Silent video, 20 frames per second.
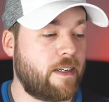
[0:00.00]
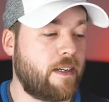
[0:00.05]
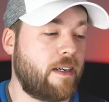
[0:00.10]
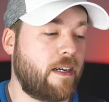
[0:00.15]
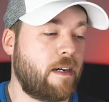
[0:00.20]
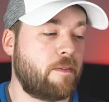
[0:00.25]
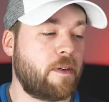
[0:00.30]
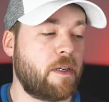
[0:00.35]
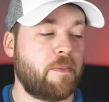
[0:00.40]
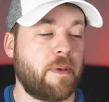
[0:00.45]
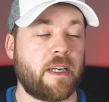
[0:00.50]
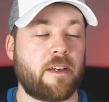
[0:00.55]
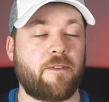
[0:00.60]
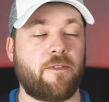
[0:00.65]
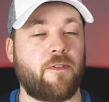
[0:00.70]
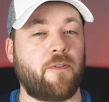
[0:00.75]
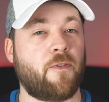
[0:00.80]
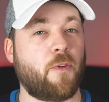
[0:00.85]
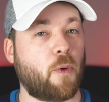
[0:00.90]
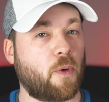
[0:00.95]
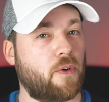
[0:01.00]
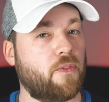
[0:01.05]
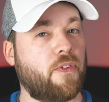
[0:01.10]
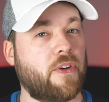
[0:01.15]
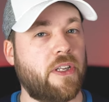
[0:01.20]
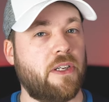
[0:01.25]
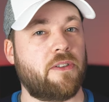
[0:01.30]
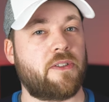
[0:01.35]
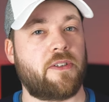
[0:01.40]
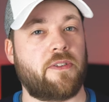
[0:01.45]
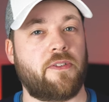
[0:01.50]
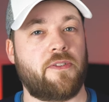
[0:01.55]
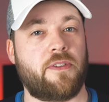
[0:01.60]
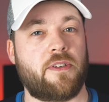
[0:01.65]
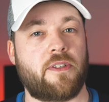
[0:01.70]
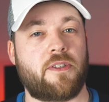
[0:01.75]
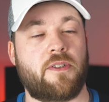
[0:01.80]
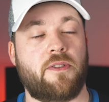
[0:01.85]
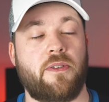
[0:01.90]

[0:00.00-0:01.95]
I'm gonna make four videos out of this.